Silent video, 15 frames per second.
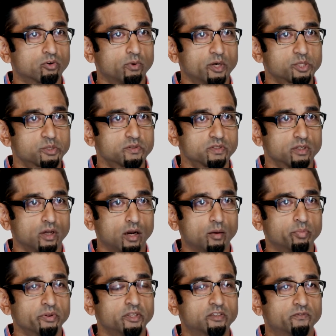questions at all,
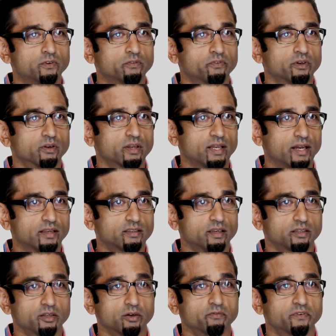please feel free to
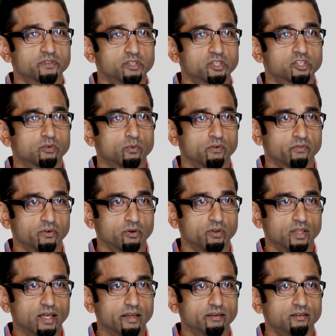contact our physician referral
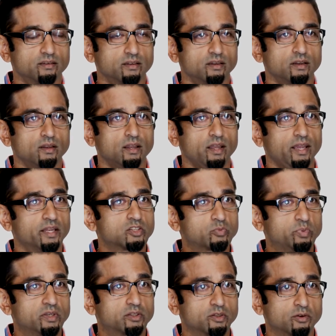line and
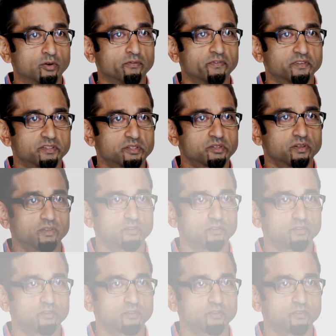speak to your physician